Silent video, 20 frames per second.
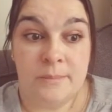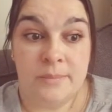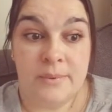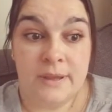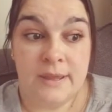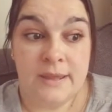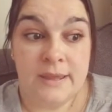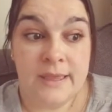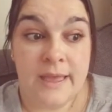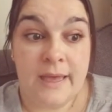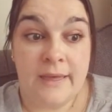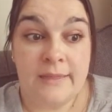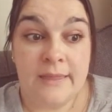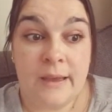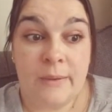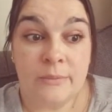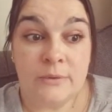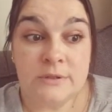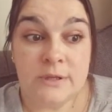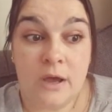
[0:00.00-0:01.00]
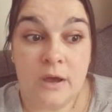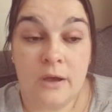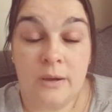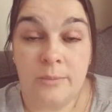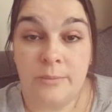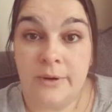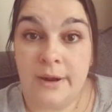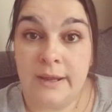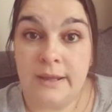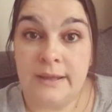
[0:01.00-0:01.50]
But yeah, that was
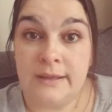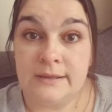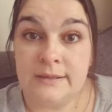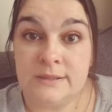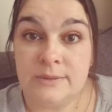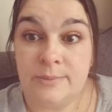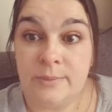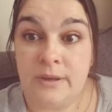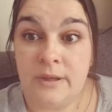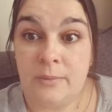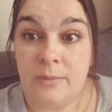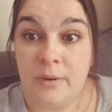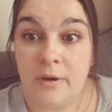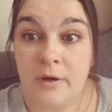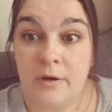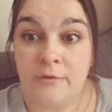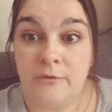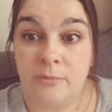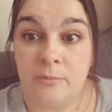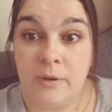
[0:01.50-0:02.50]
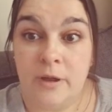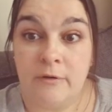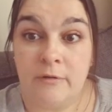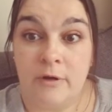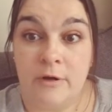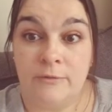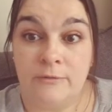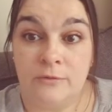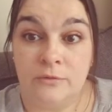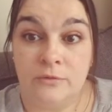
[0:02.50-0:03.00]
heartbreaking to be apart from her
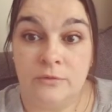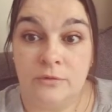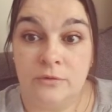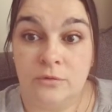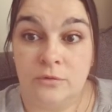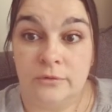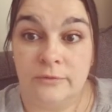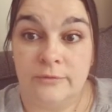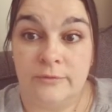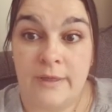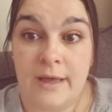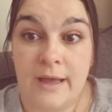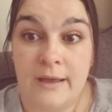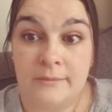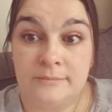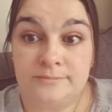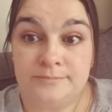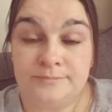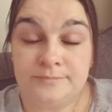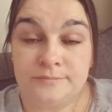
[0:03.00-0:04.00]
after all of that.